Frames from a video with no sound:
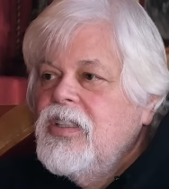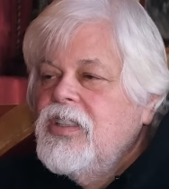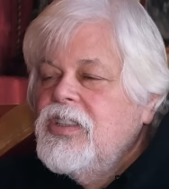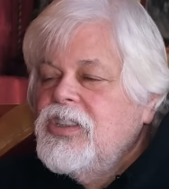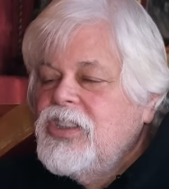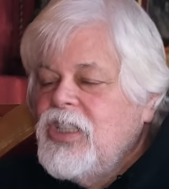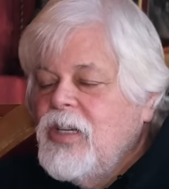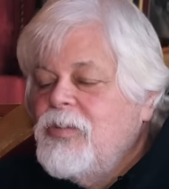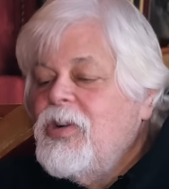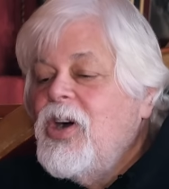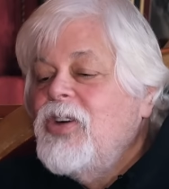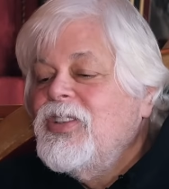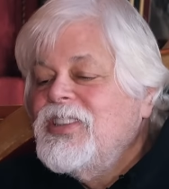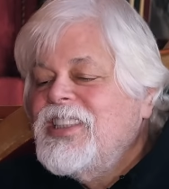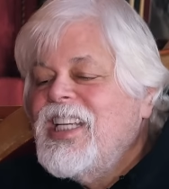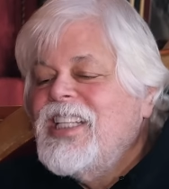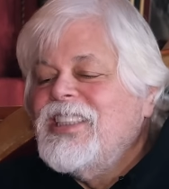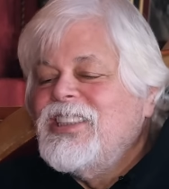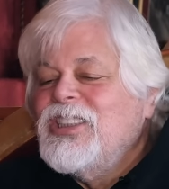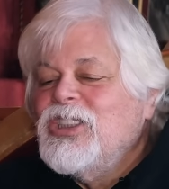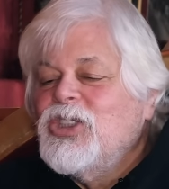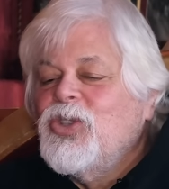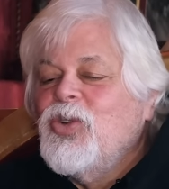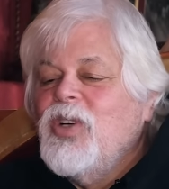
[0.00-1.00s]
See, I'm always
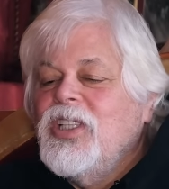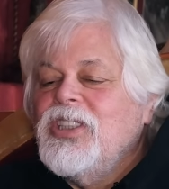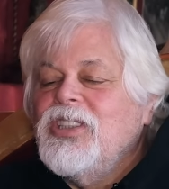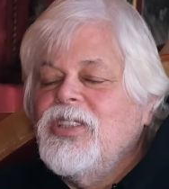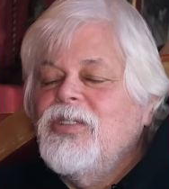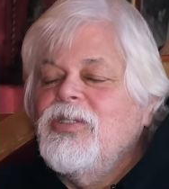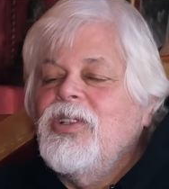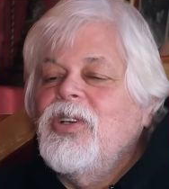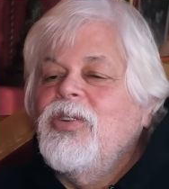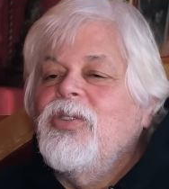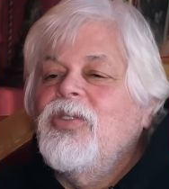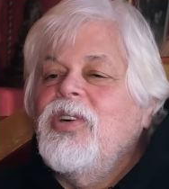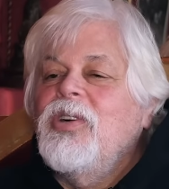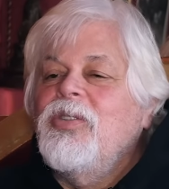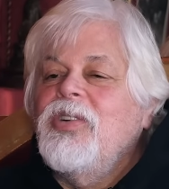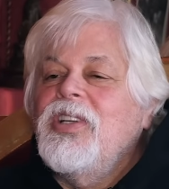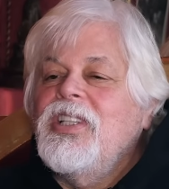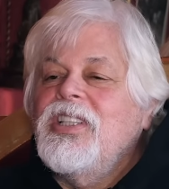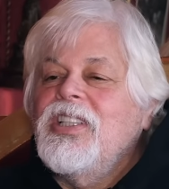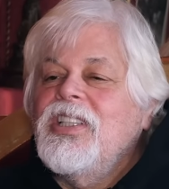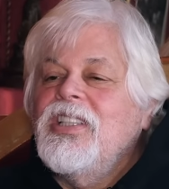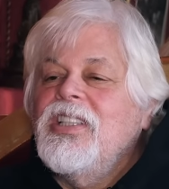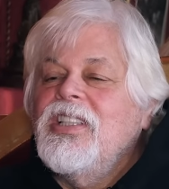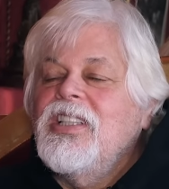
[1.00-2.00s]
asked this question, what we
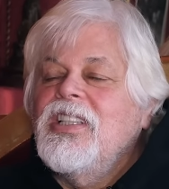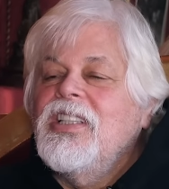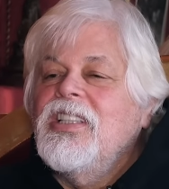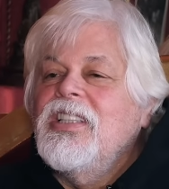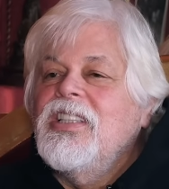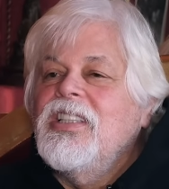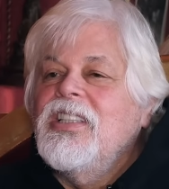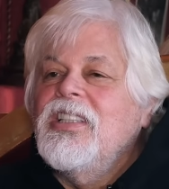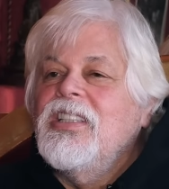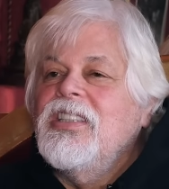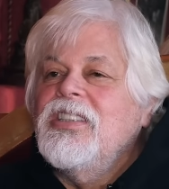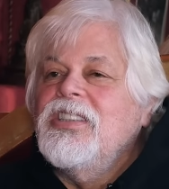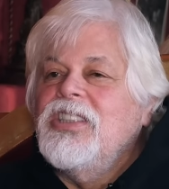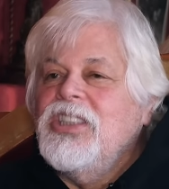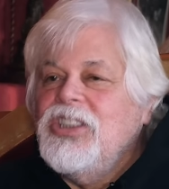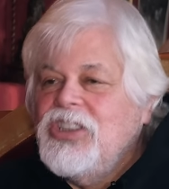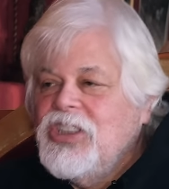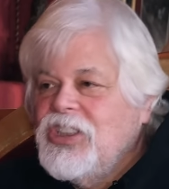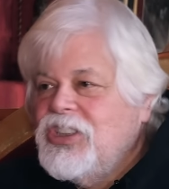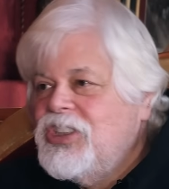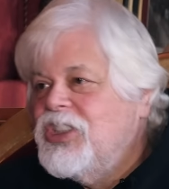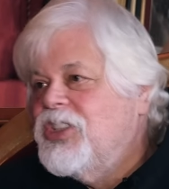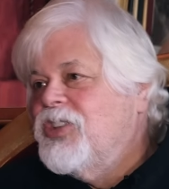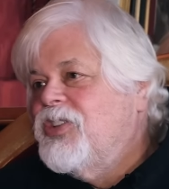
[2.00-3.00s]
can teach
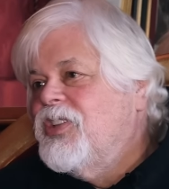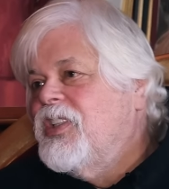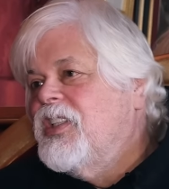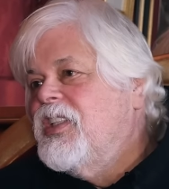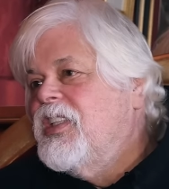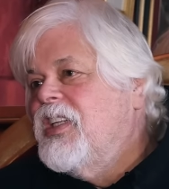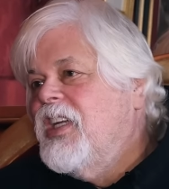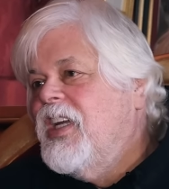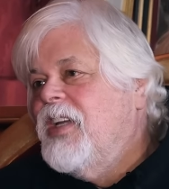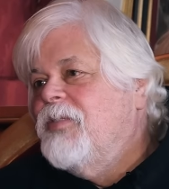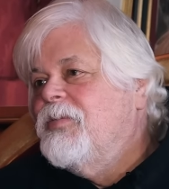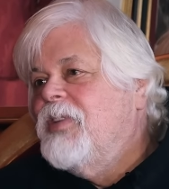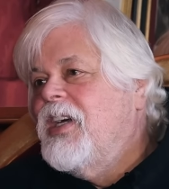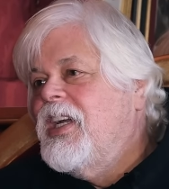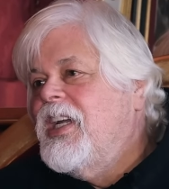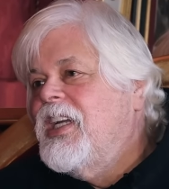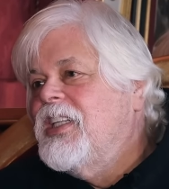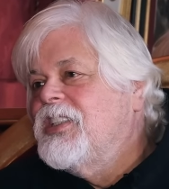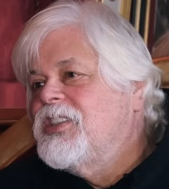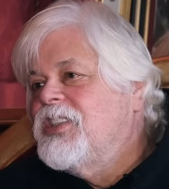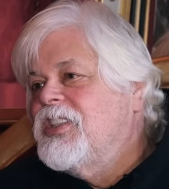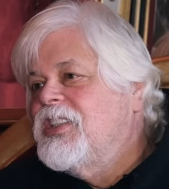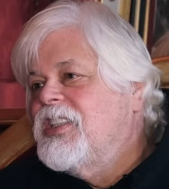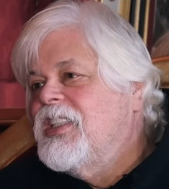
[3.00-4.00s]
our children. And my
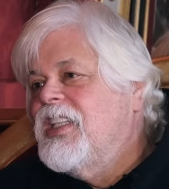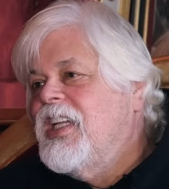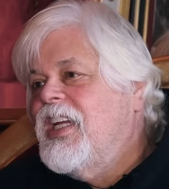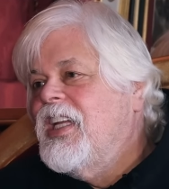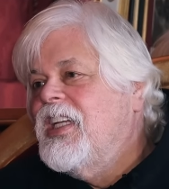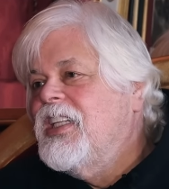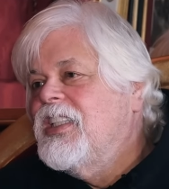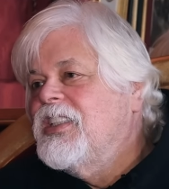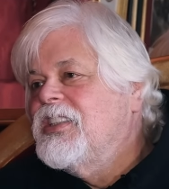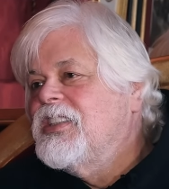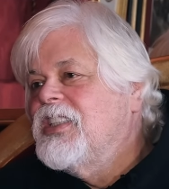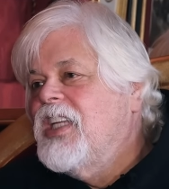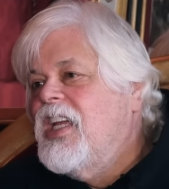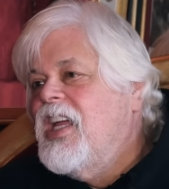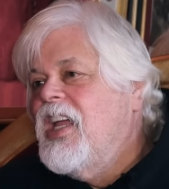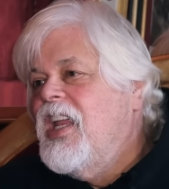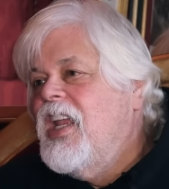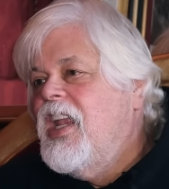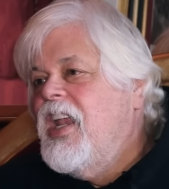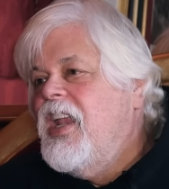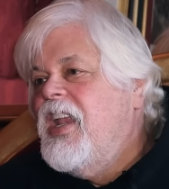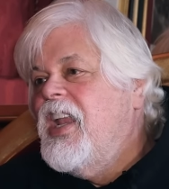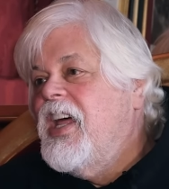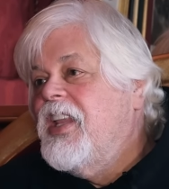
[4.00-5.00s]
answer to that is
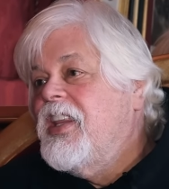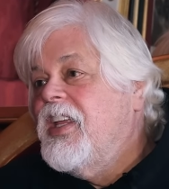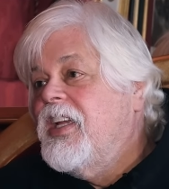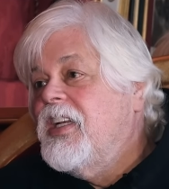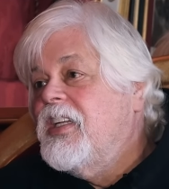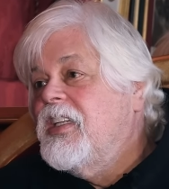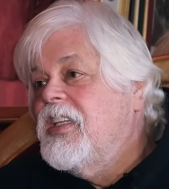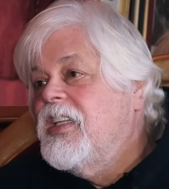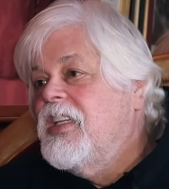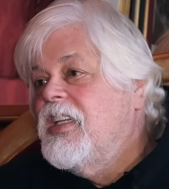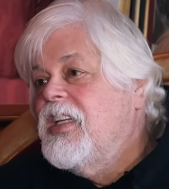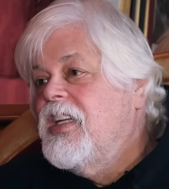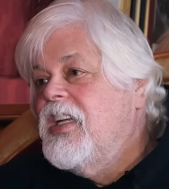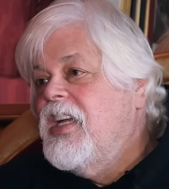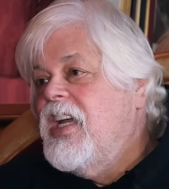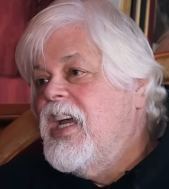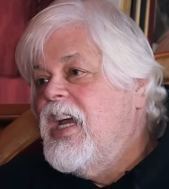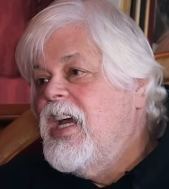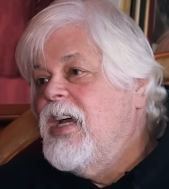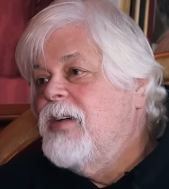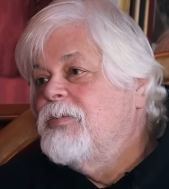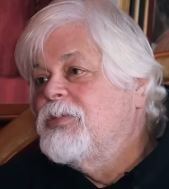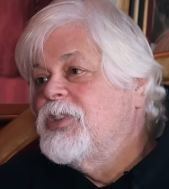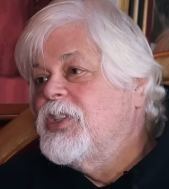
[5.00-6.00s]
nothing.
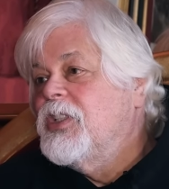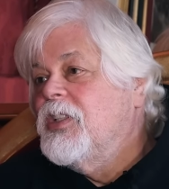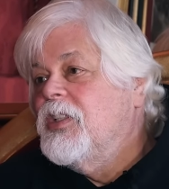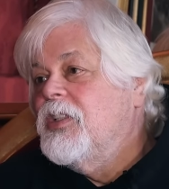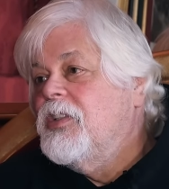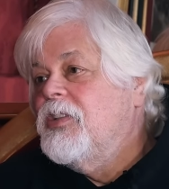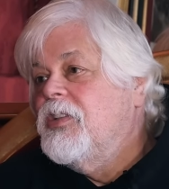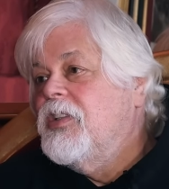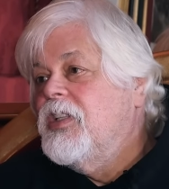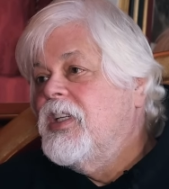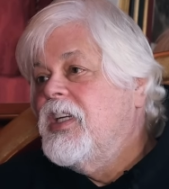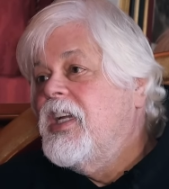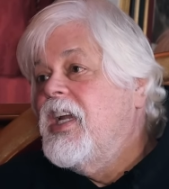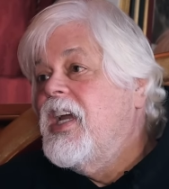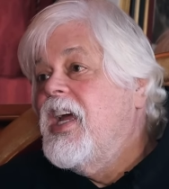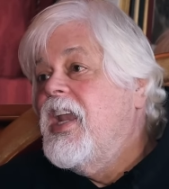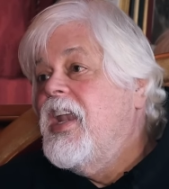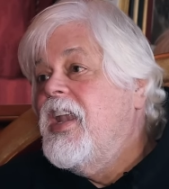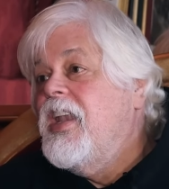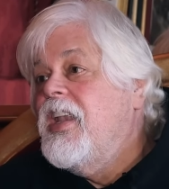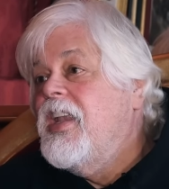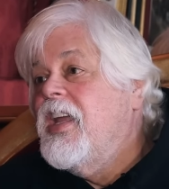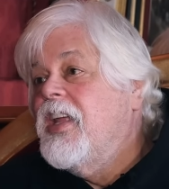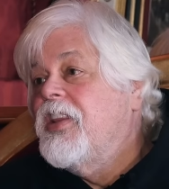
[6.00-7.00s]
Absolutely
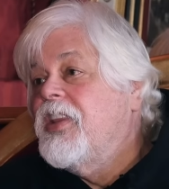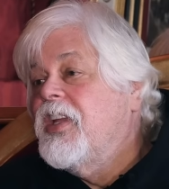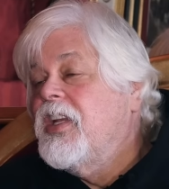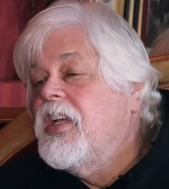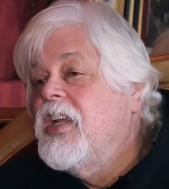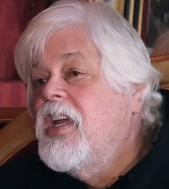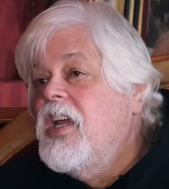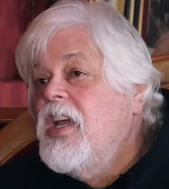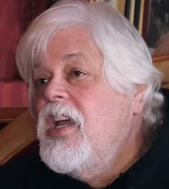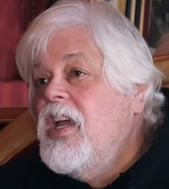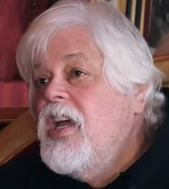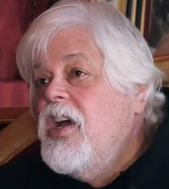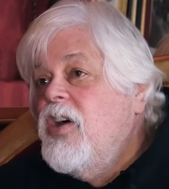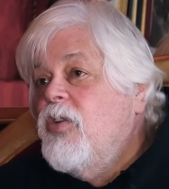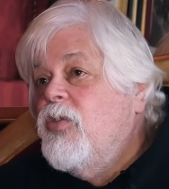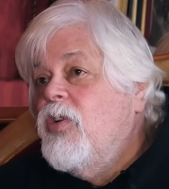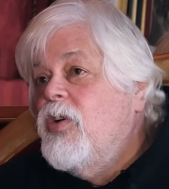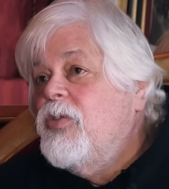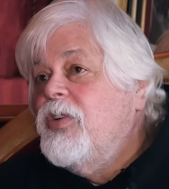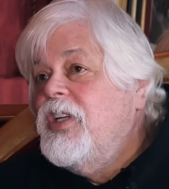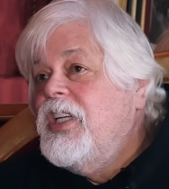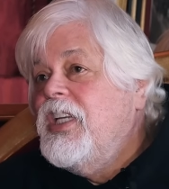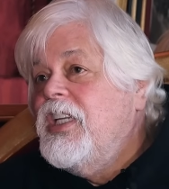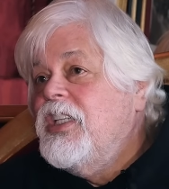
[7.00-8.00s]
nothing.
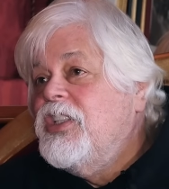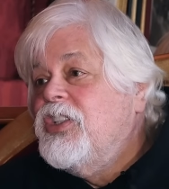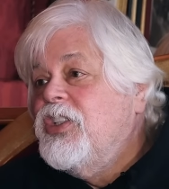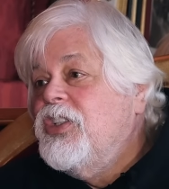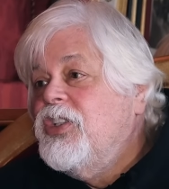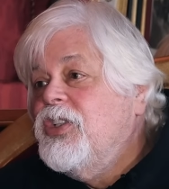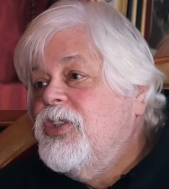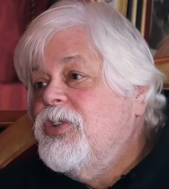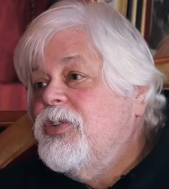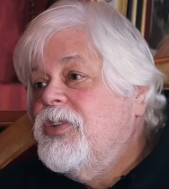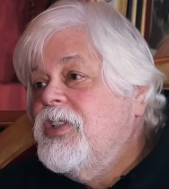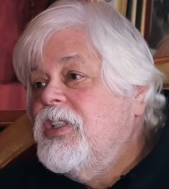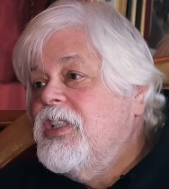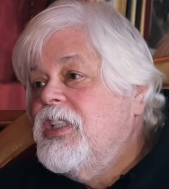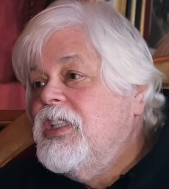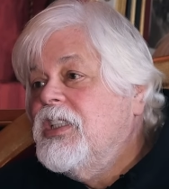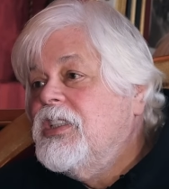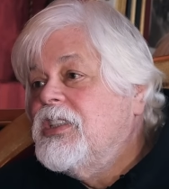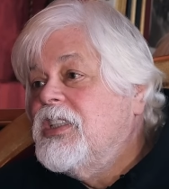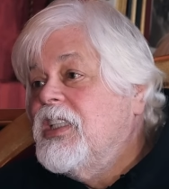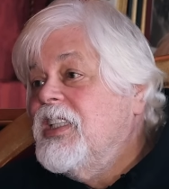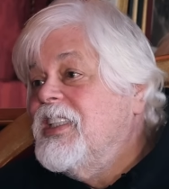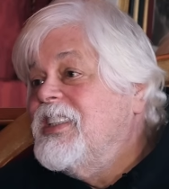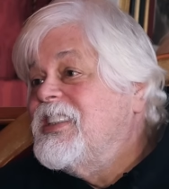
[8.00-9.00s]
What we need to do
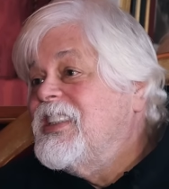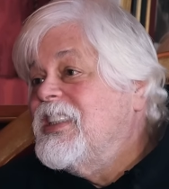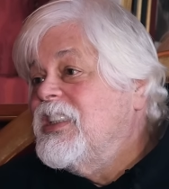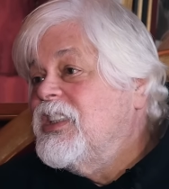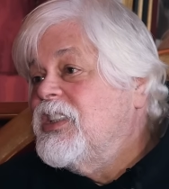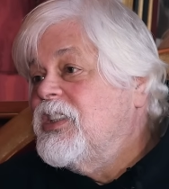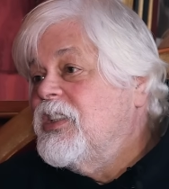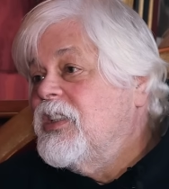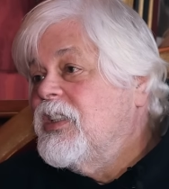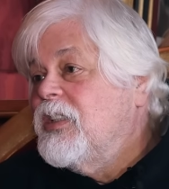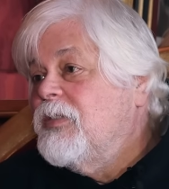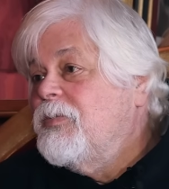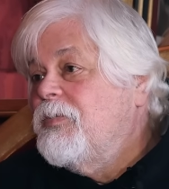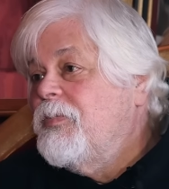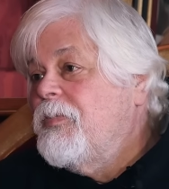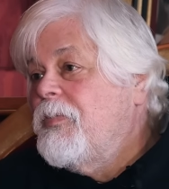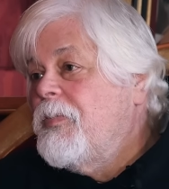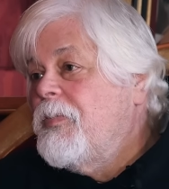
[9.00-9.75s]
is listen to them,